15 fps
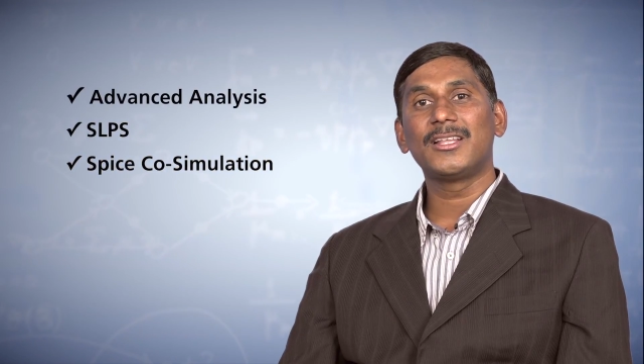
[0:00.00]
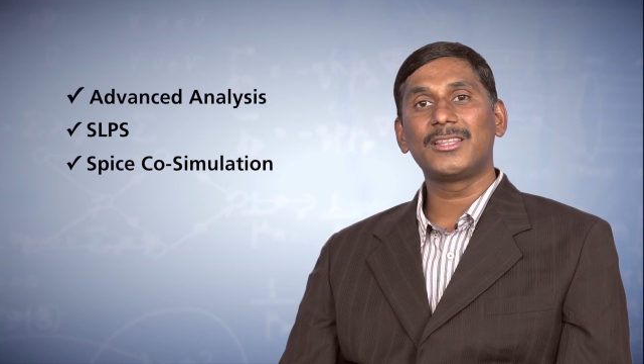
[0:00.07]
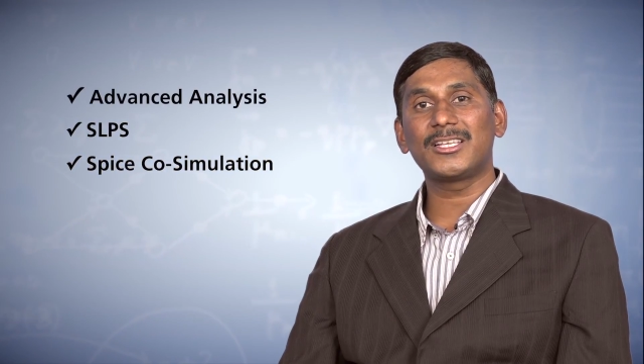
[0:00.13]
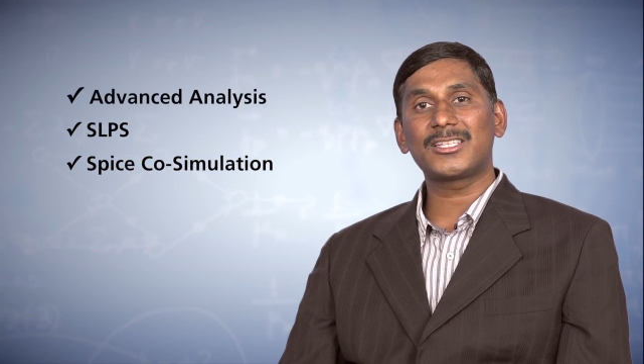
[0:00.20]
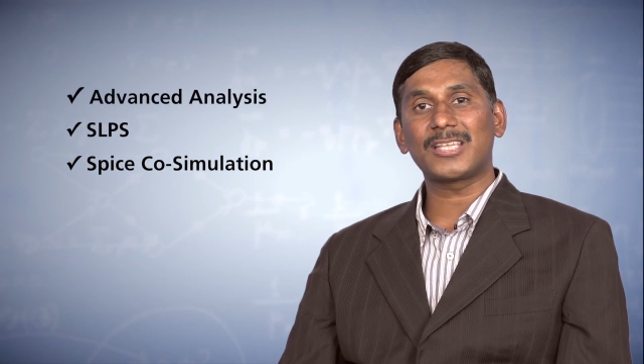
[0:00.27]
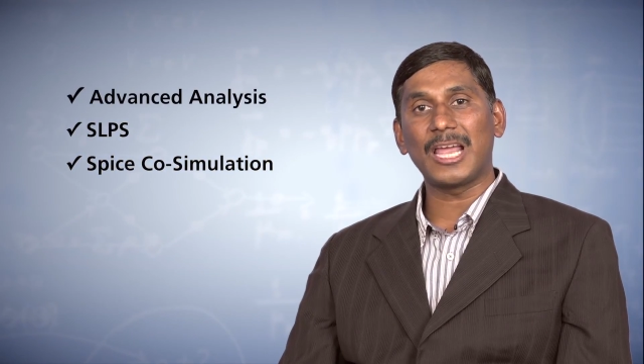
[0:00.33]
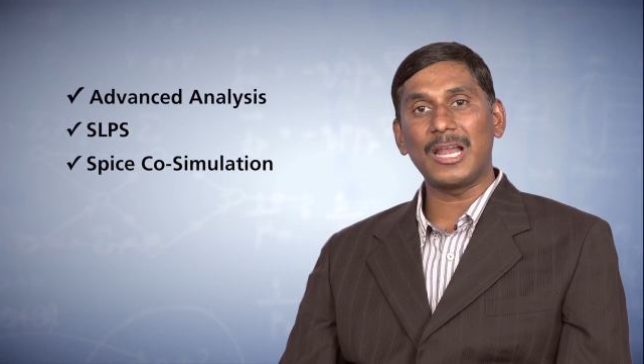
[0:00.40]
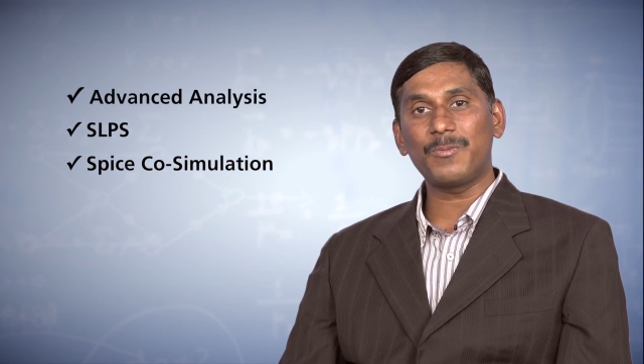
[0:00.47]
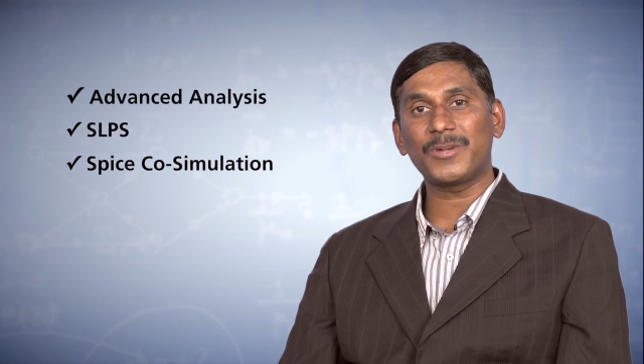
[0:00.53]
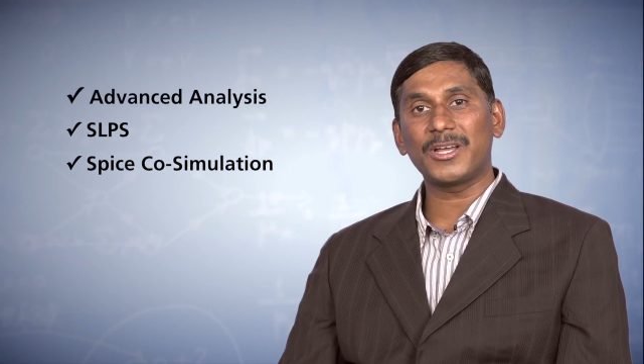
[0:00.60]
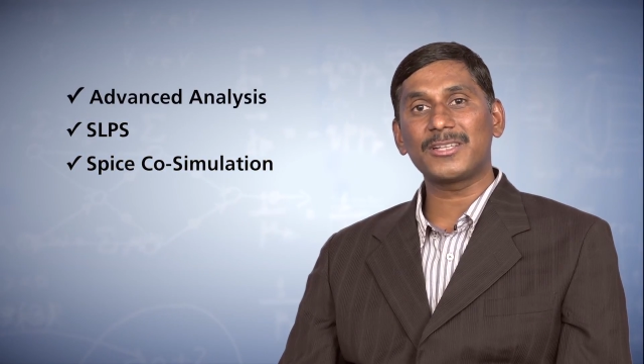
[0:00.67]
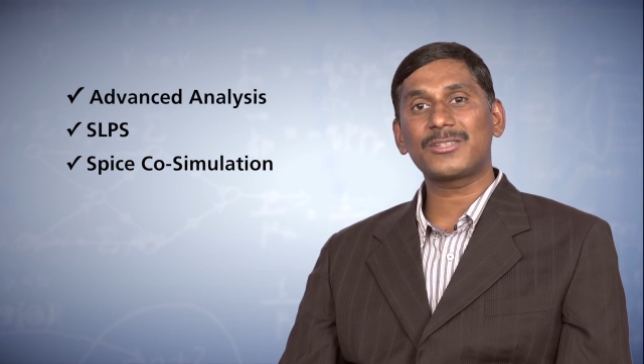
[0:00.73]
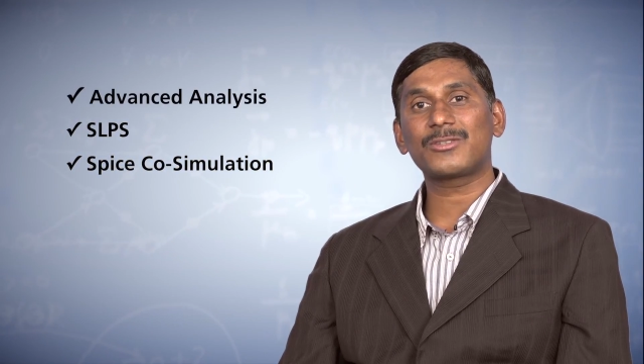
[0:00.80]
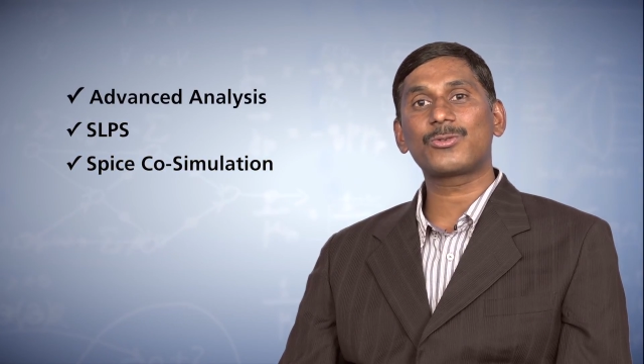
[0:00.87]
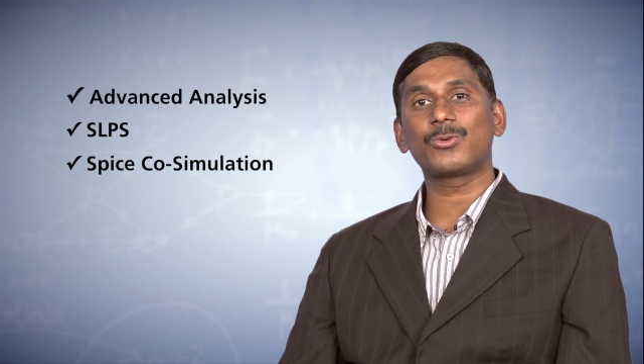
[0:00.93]
this helped
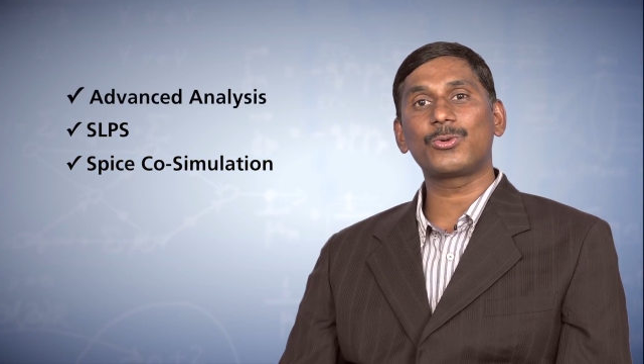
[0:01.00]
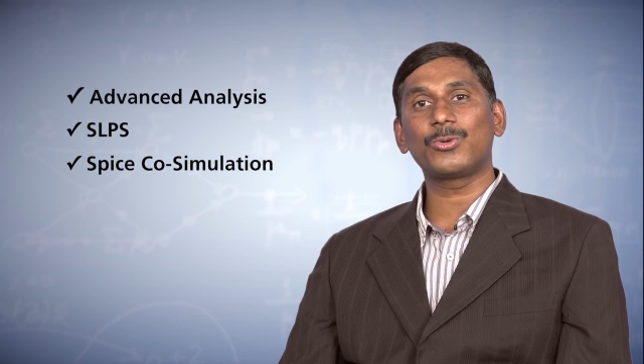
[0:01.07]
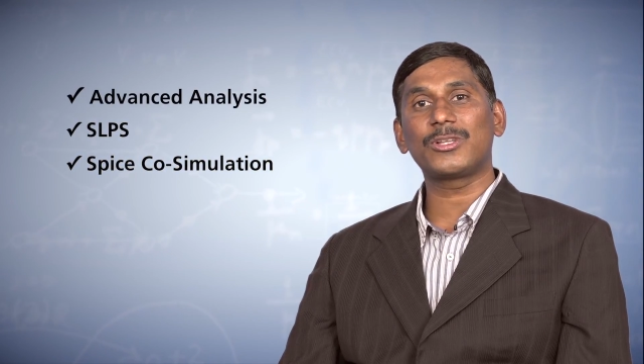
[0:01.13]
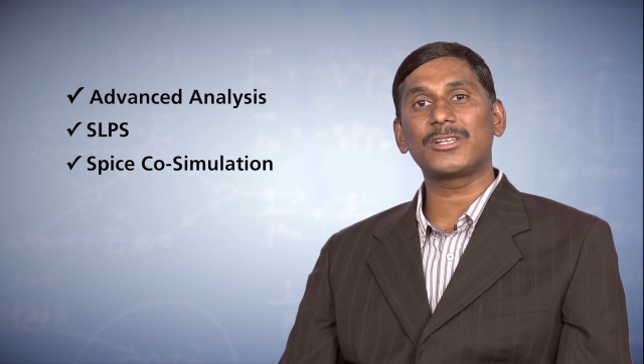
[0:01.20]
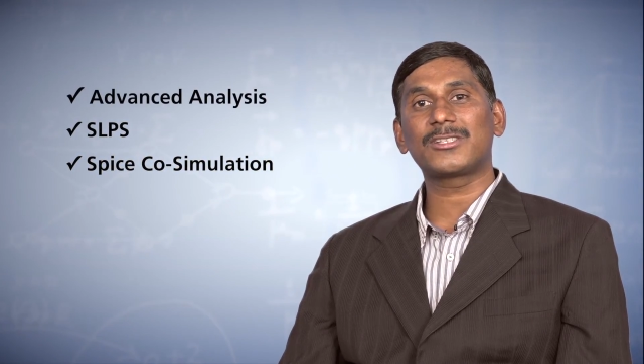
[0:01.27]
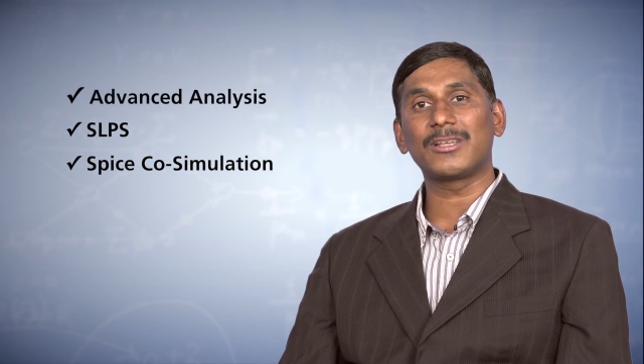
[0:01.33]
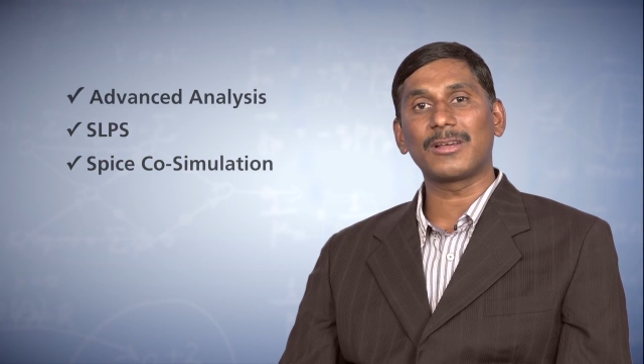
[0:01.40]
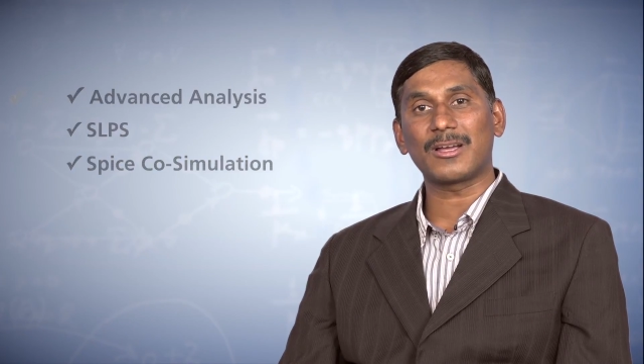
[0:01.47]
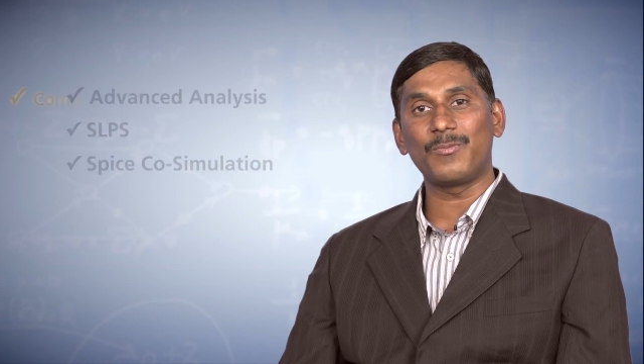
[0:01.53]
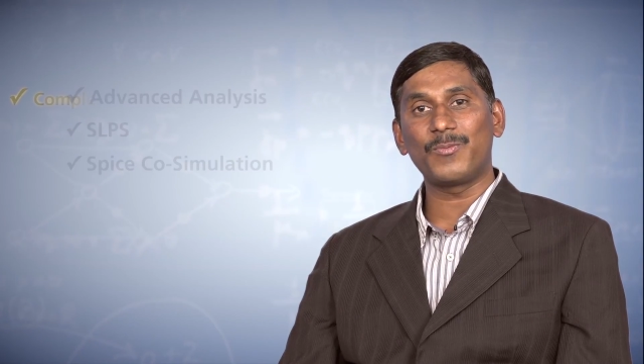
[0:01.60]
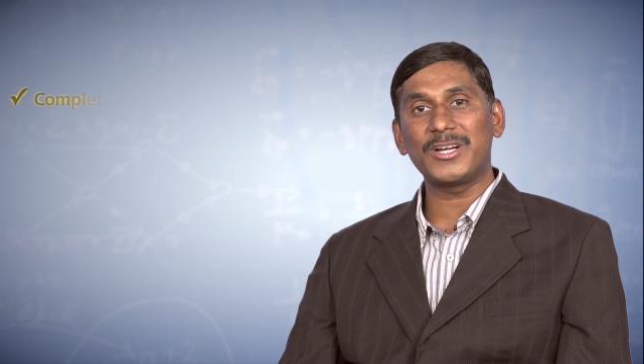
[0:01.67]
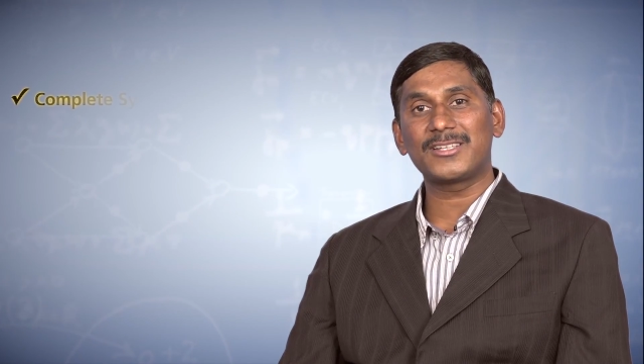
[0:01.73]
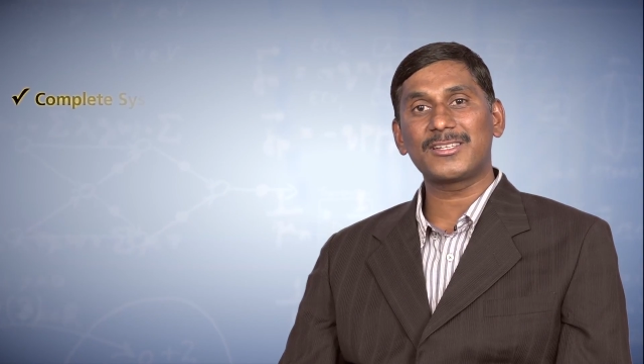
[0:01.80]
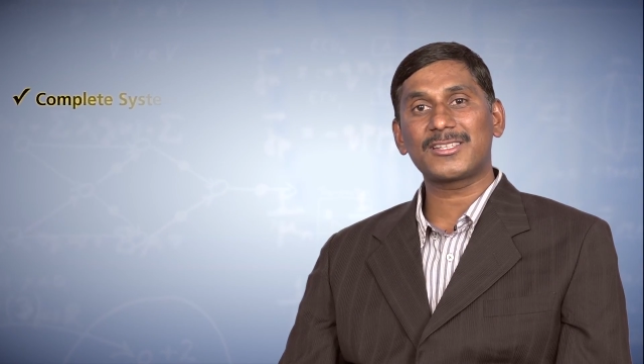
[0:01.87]
us to do the complete